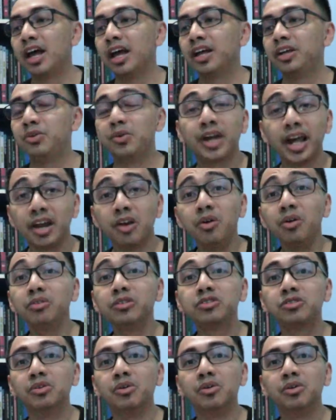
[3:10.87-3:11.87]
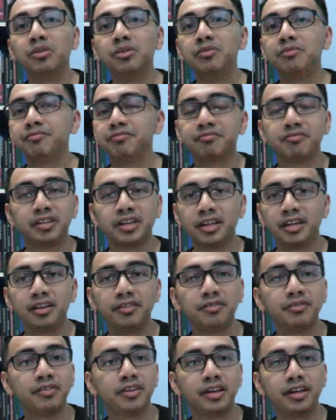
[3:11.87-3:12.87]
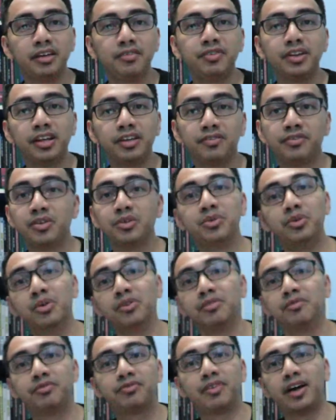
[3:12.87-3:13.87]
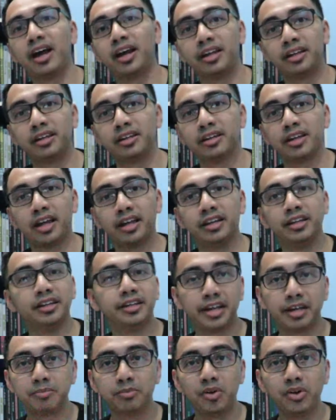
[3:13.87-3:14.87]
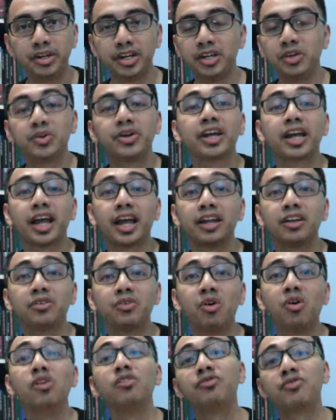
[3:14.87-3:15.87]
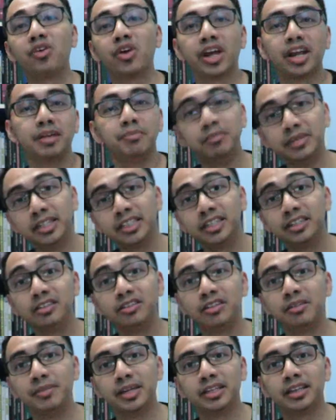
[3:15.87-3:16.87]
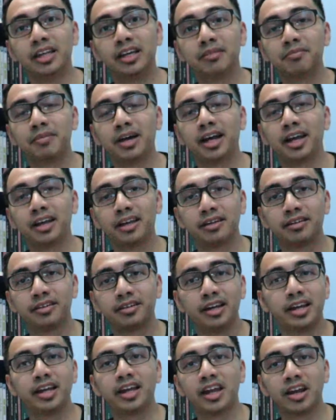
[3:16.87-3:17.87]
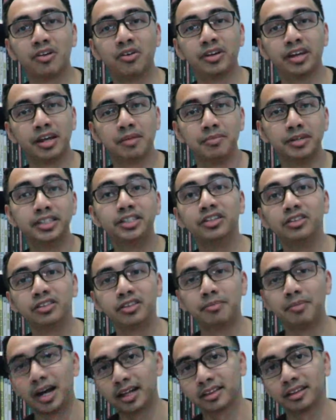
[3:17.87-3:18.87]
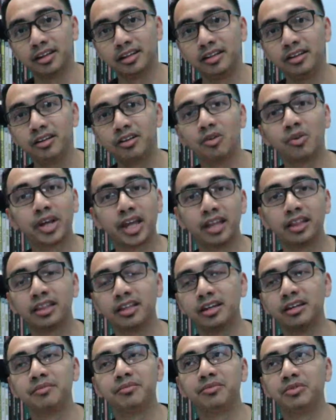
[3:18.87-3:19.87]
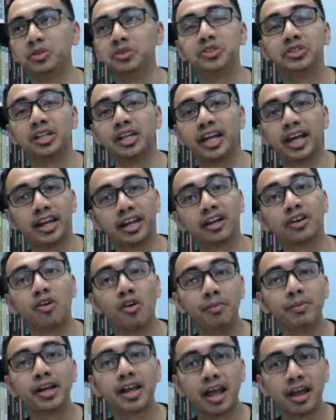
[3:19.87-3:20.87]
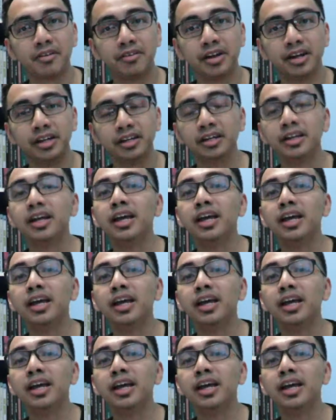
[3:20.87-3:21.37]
You can also, even if you don't find any dead body, you can call for an emergency meeting by clicking on the emergency button located usually at the common area,